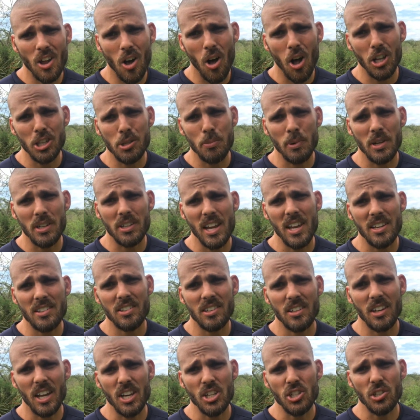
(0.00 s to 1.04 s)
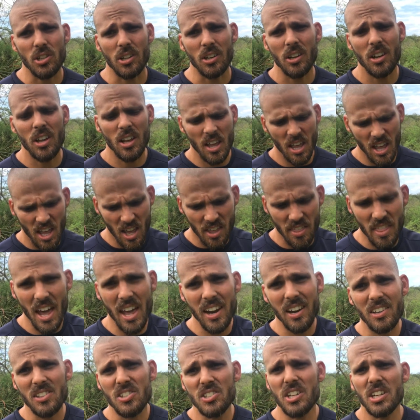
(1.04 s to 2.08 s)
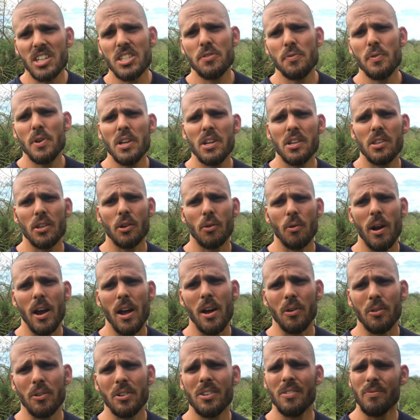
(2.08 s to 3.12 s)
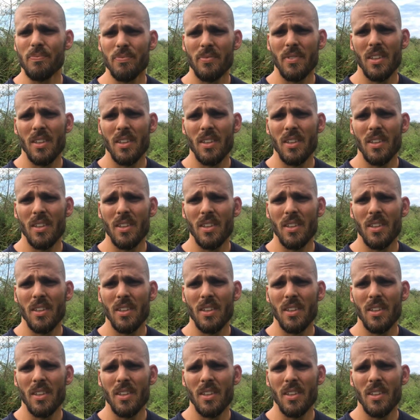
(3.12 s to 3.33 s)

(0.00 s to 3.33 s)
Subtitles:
ultimate destination, and that is 6 feet in the ground.